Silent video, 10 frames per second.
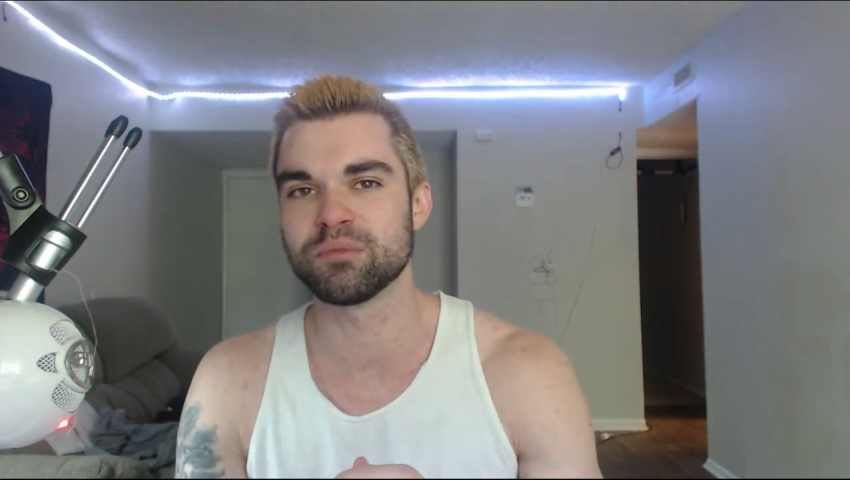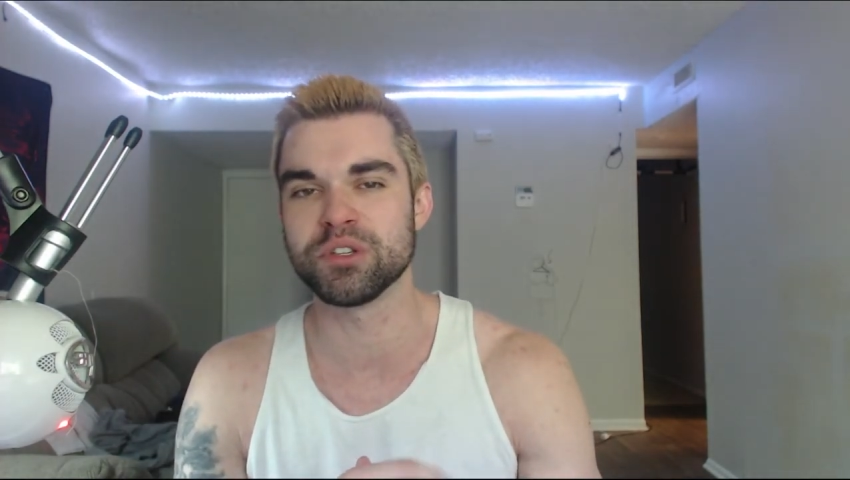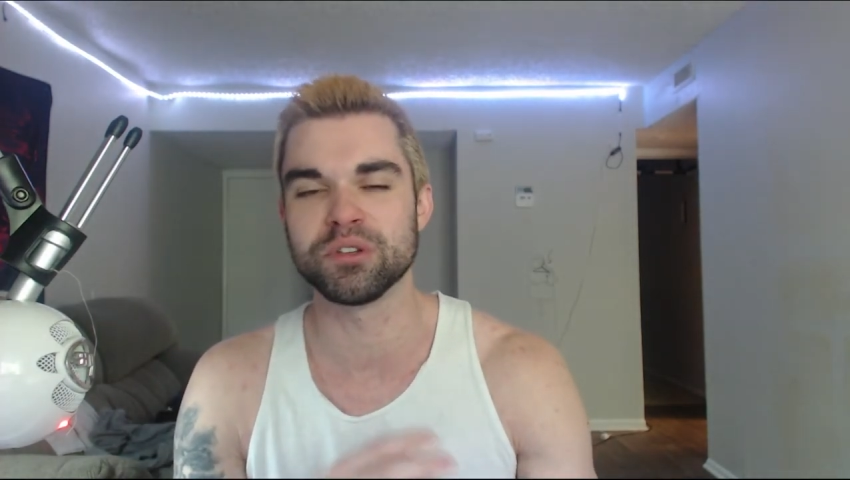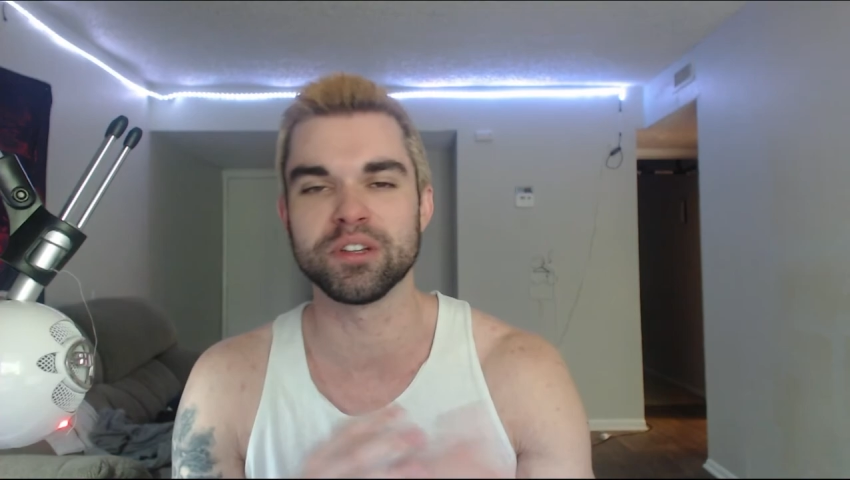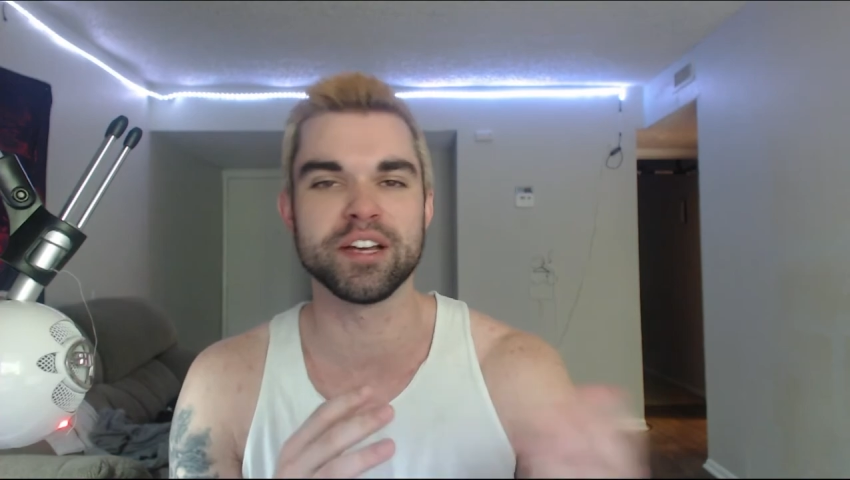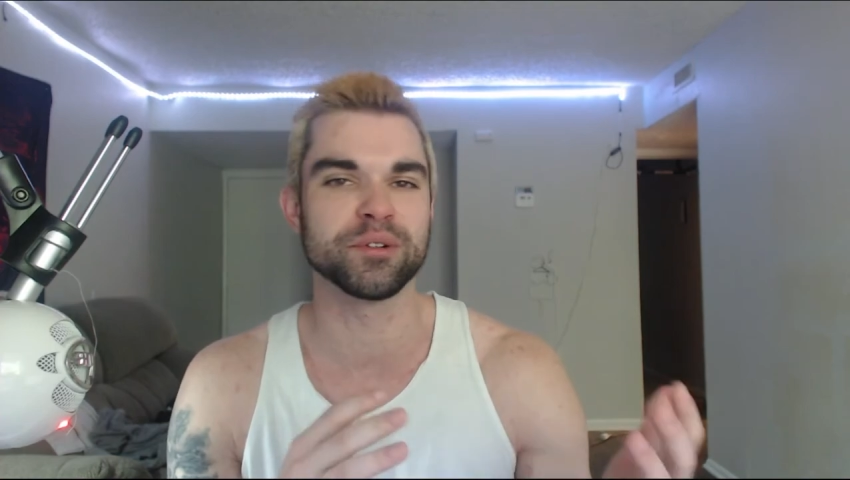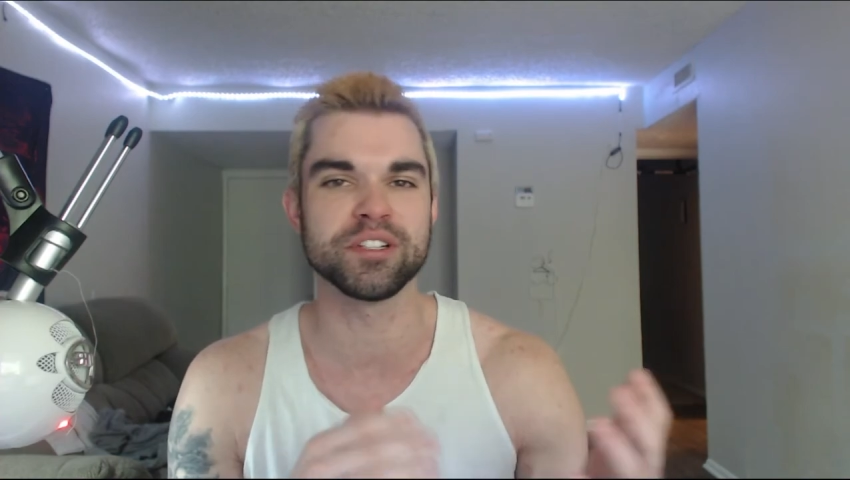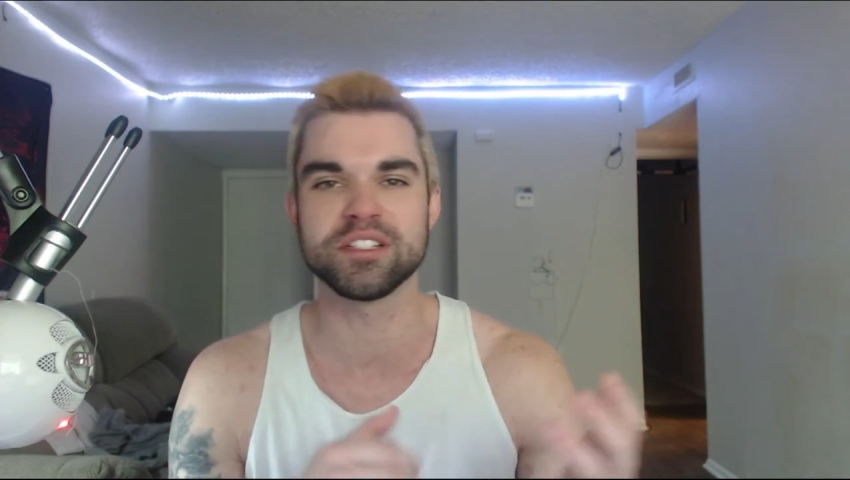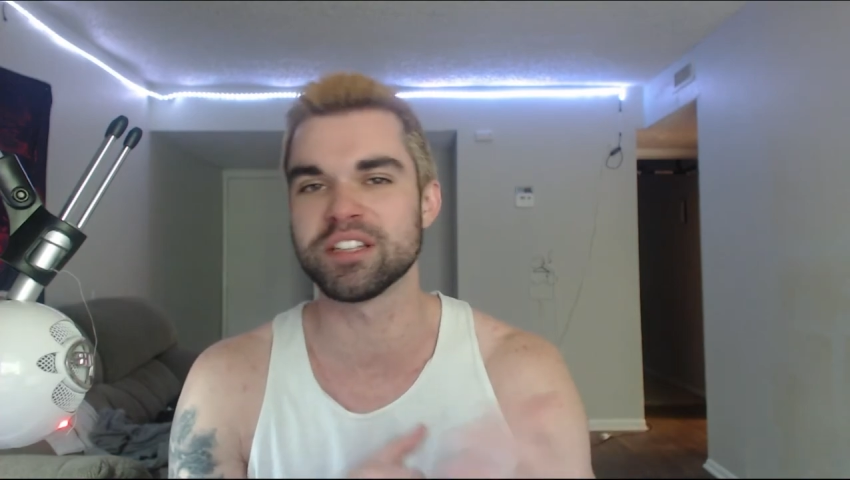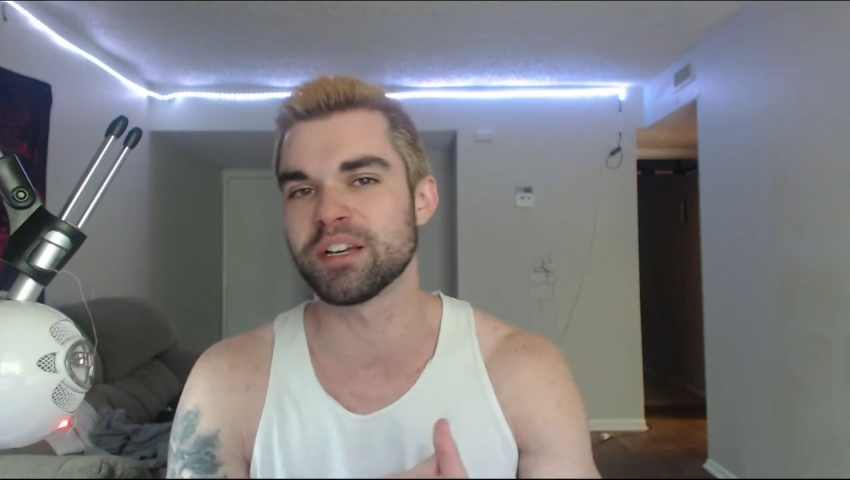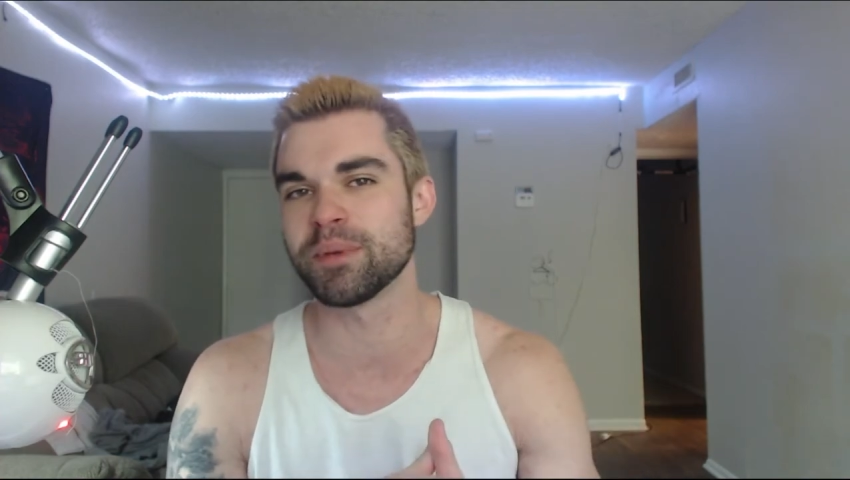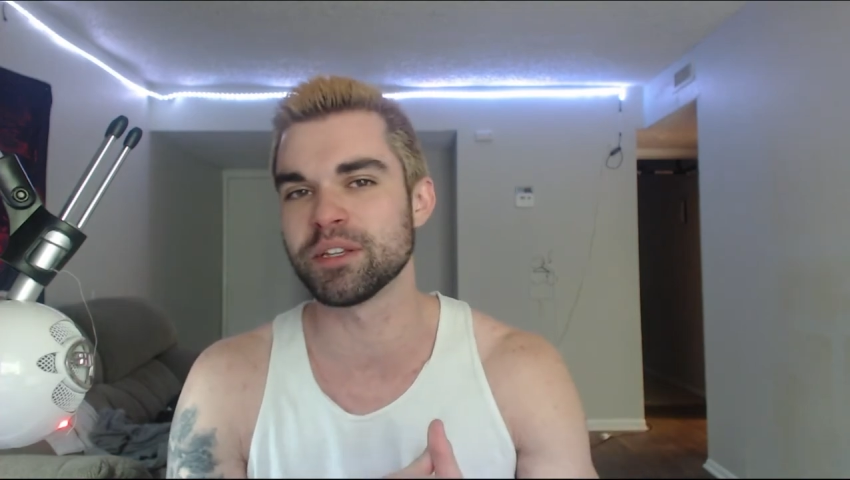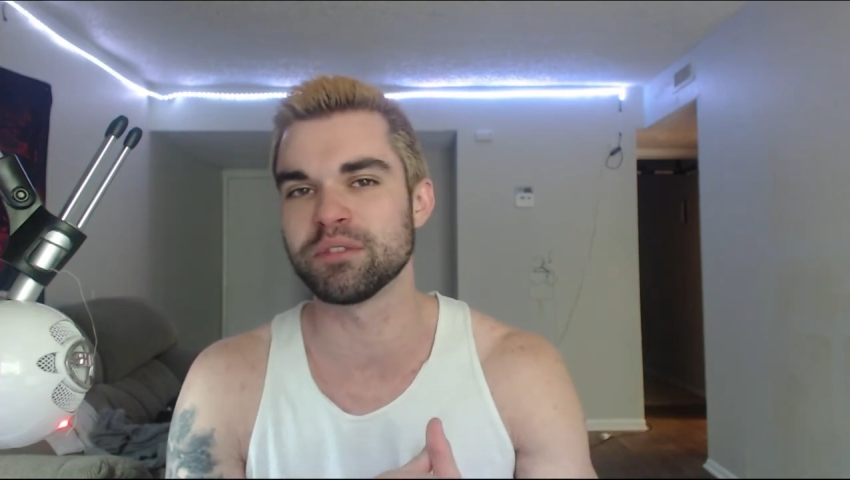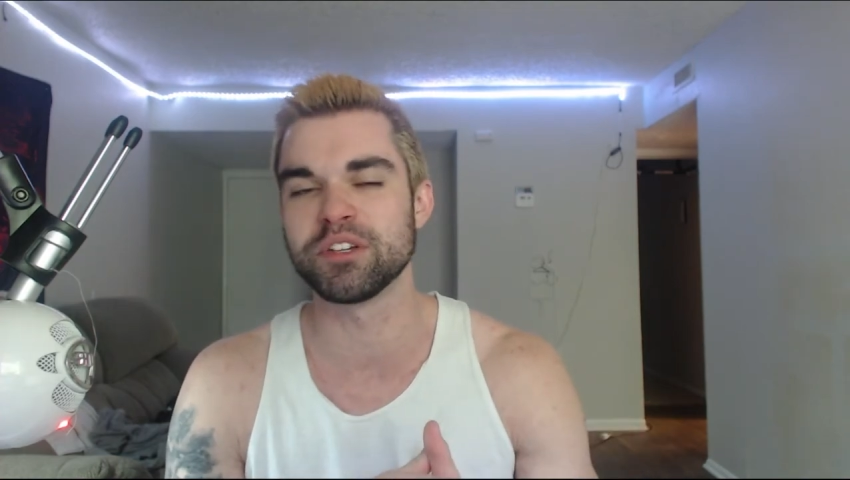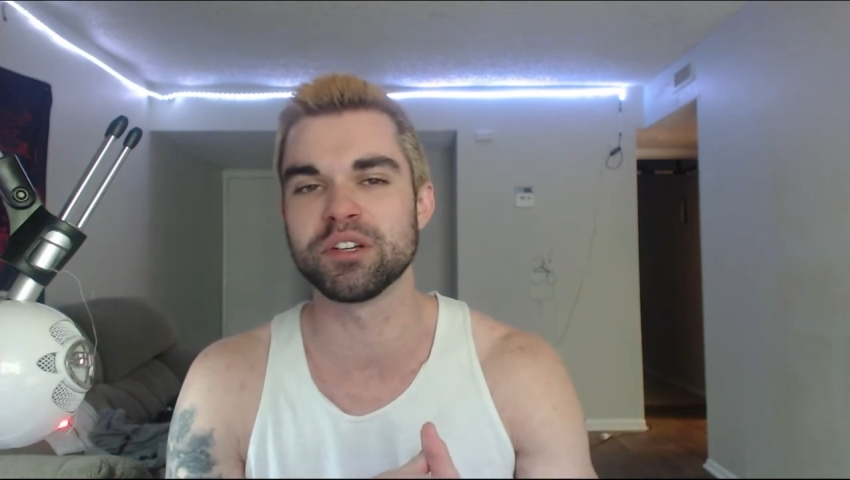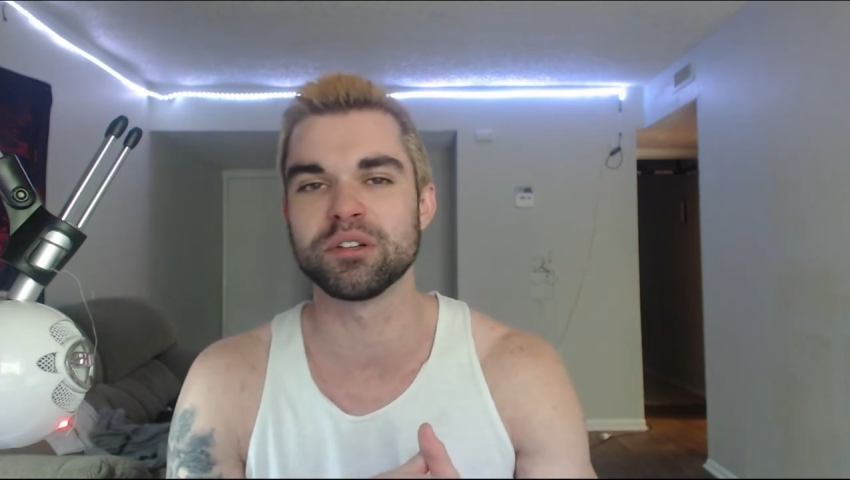what you like or dislike about the video.